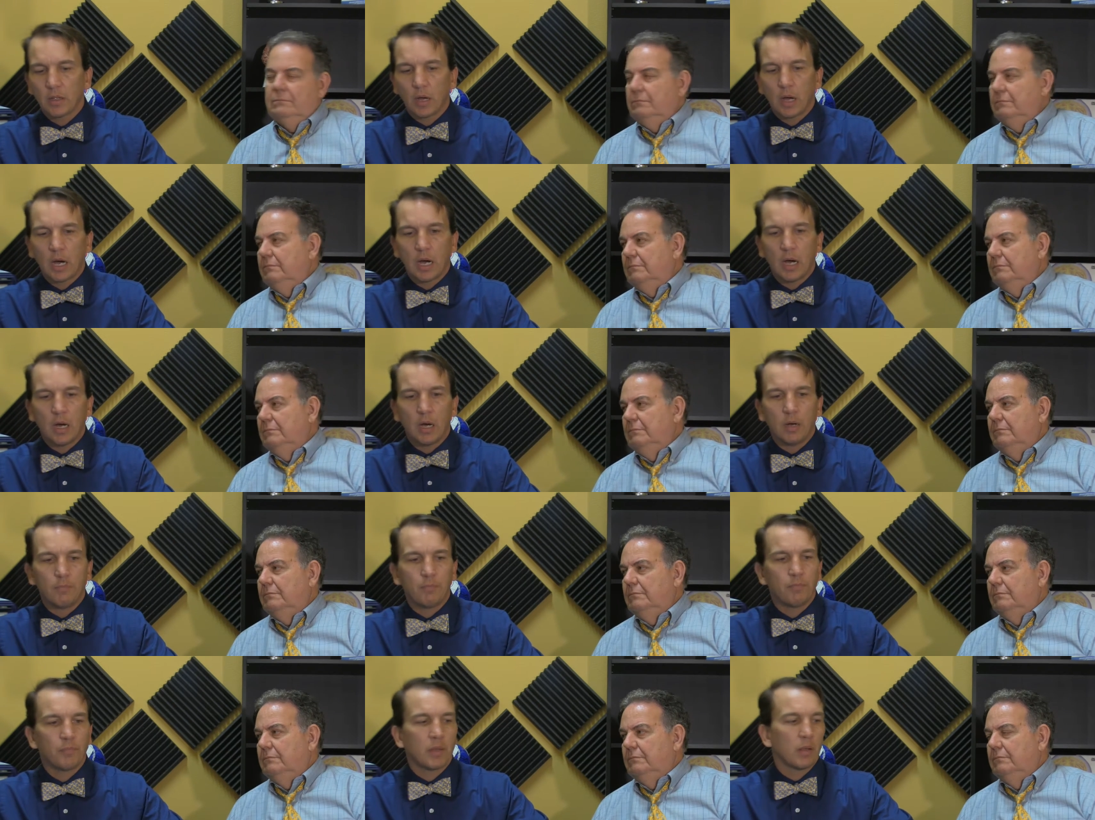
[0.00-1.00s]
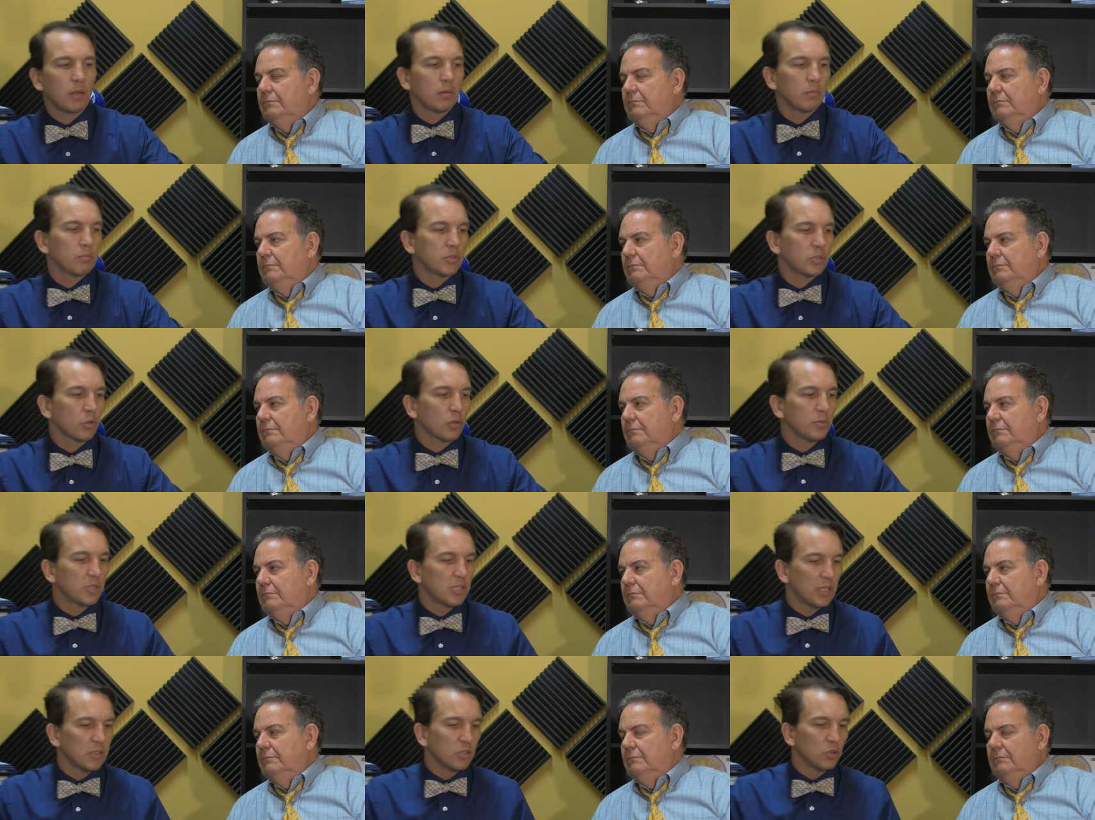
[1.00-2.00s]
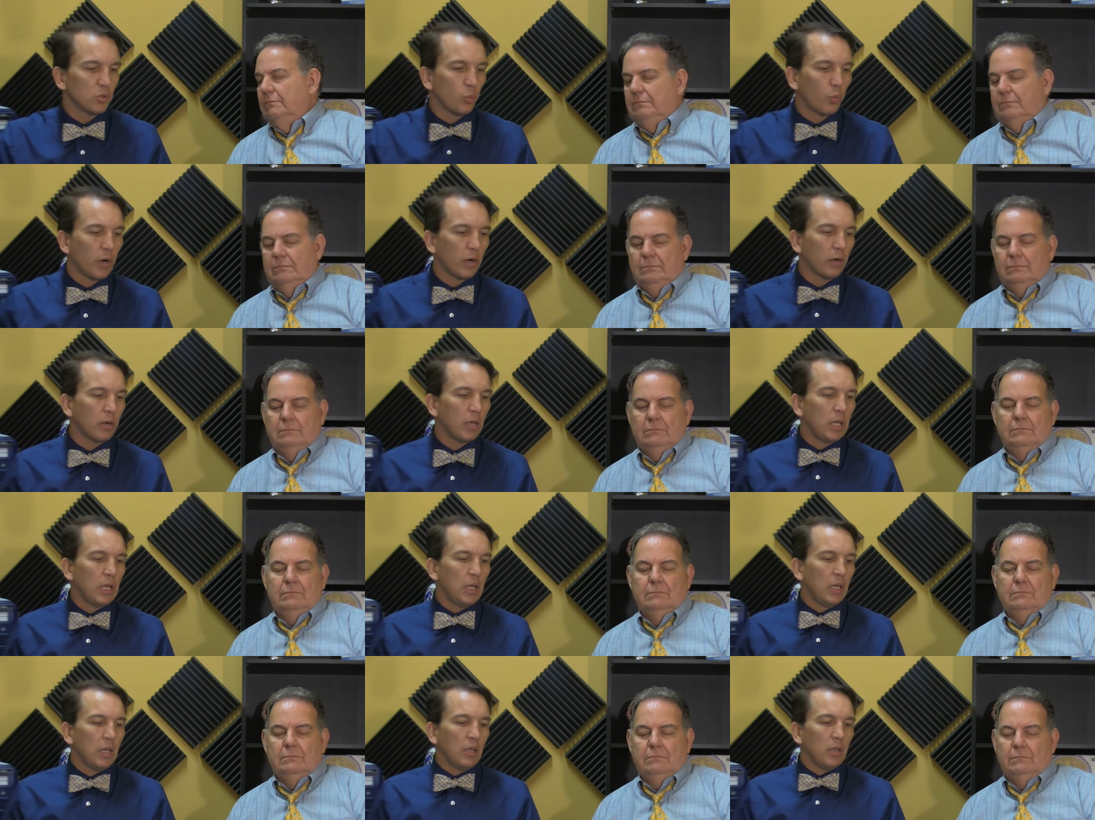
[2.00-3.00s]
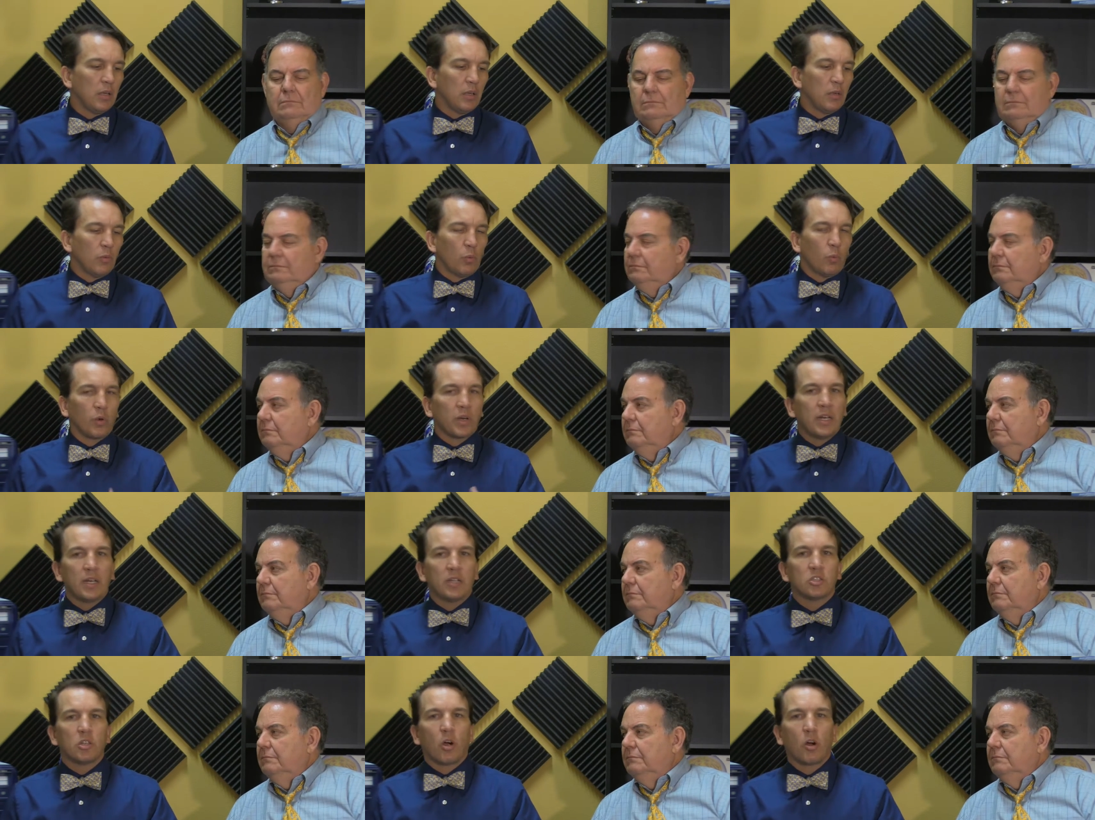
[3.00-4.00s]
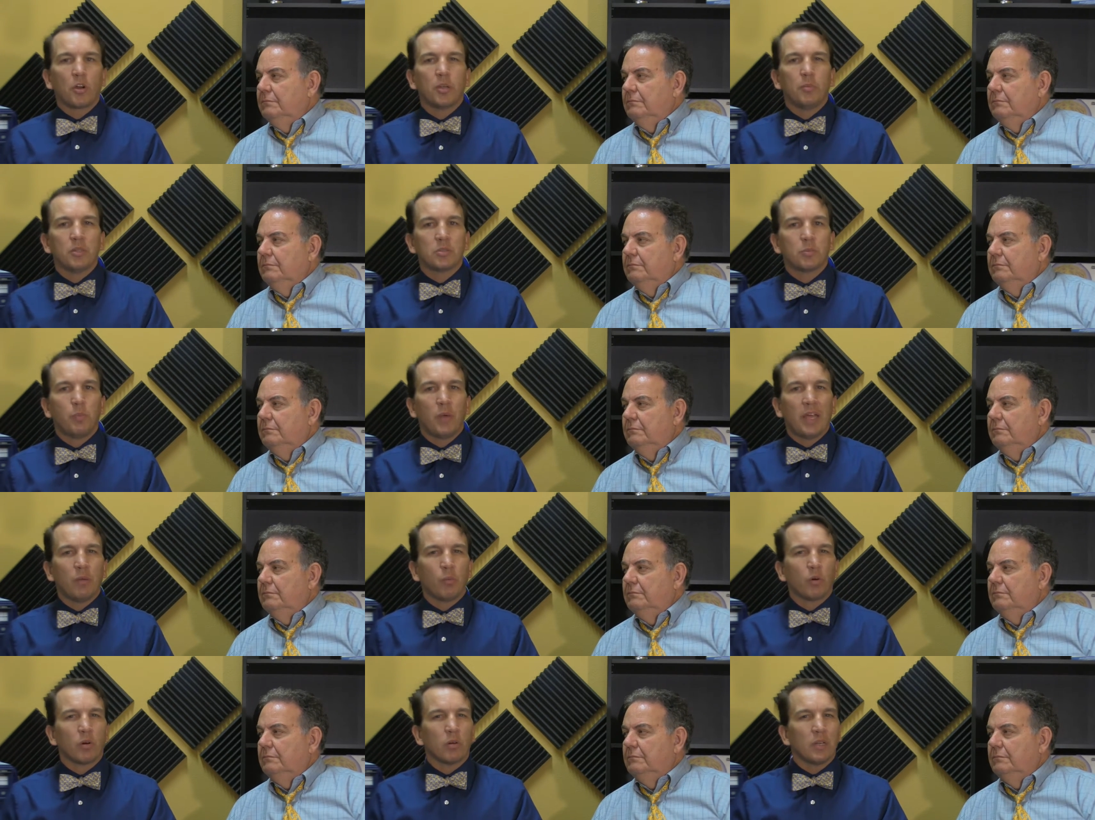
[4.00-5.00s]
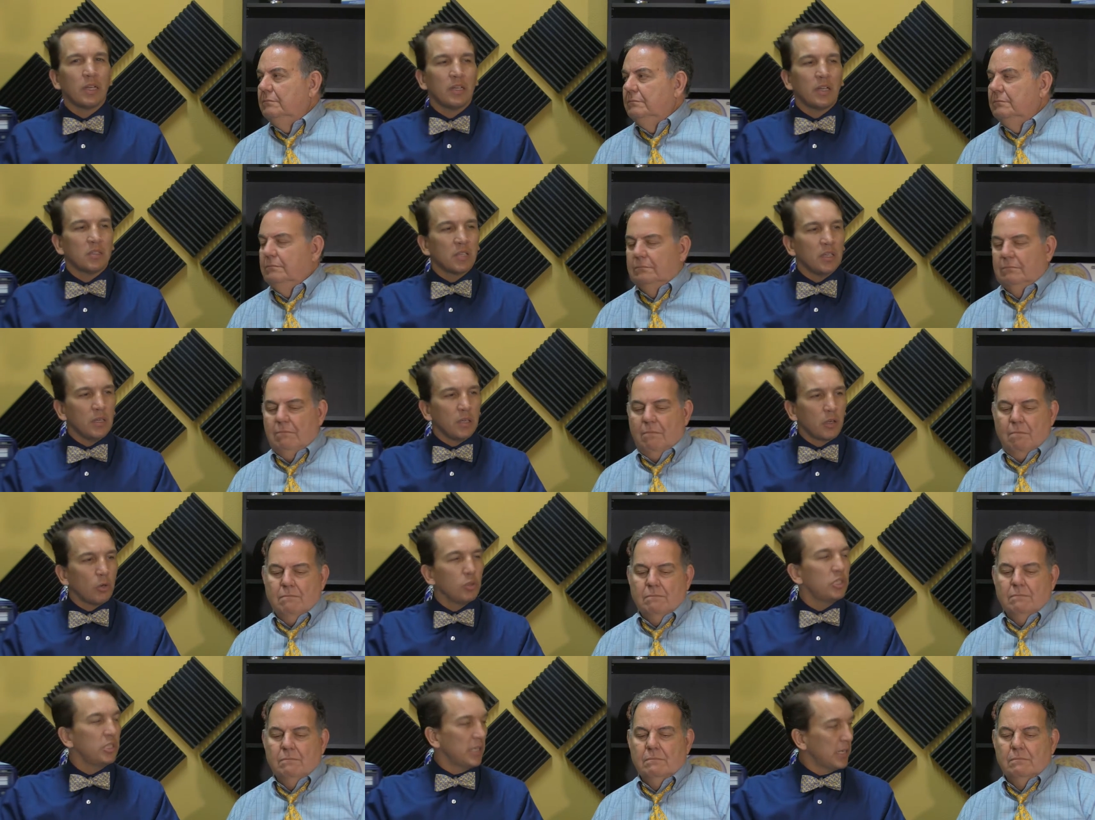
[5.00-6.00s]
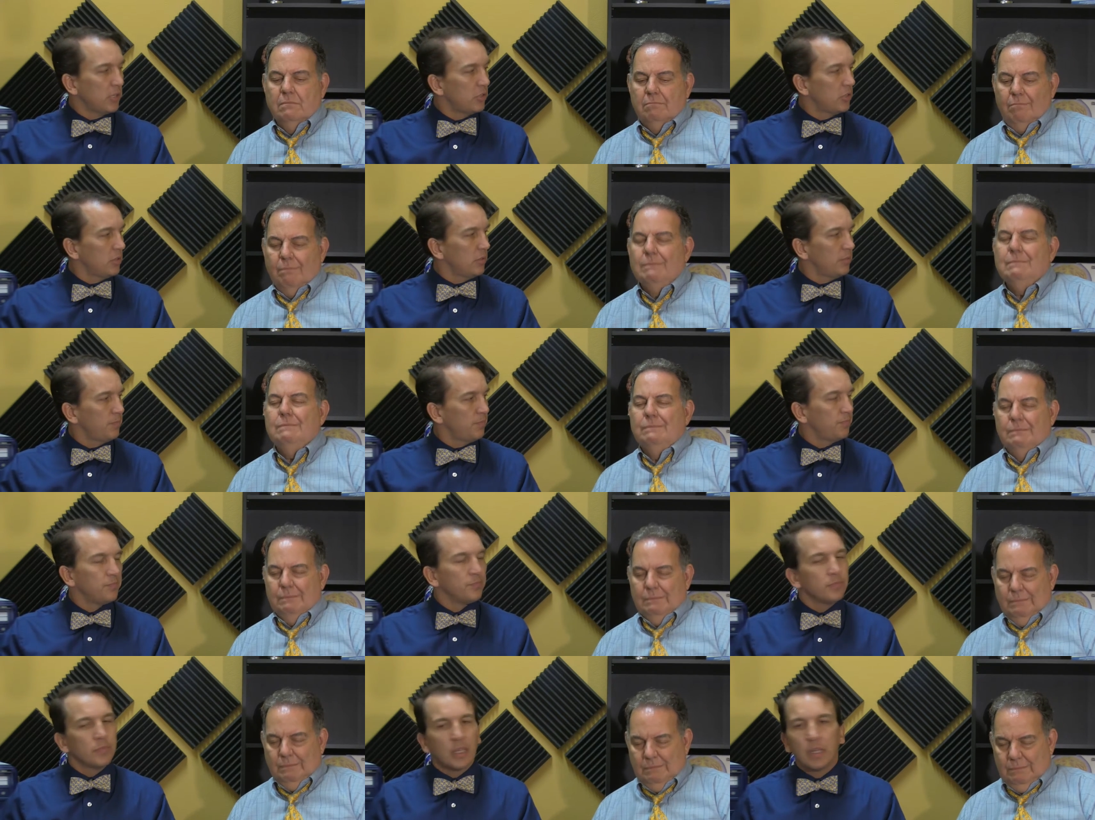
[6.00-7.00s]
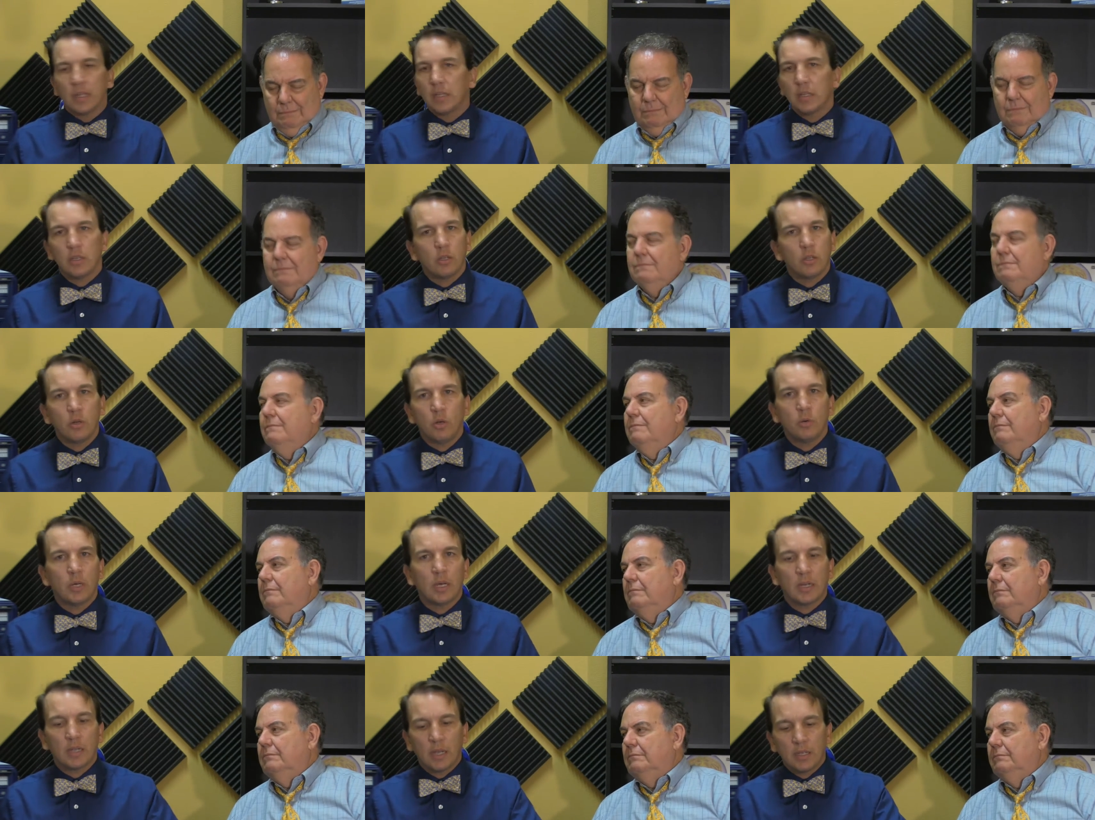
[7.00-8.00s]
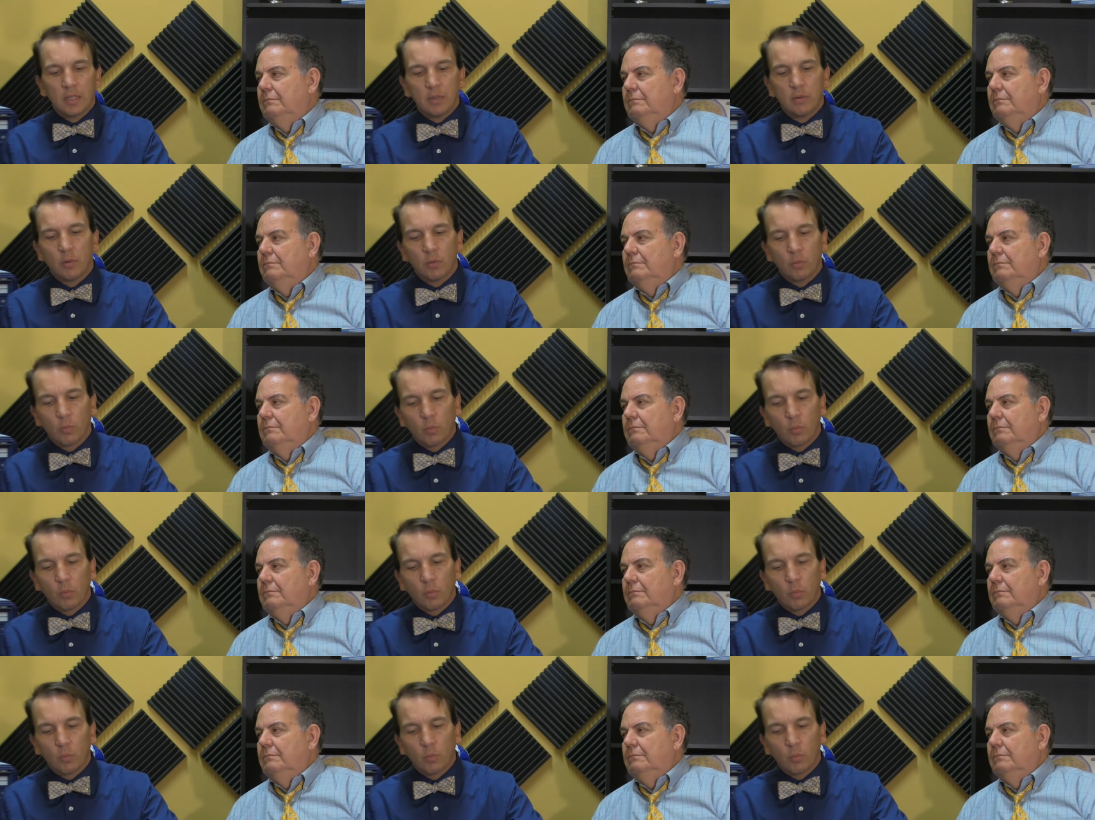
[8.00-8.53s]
Speaker 1: um, circumstances where we're getting into arguments and we're it's a negotiation, mm-hmm. Uh, you know, again,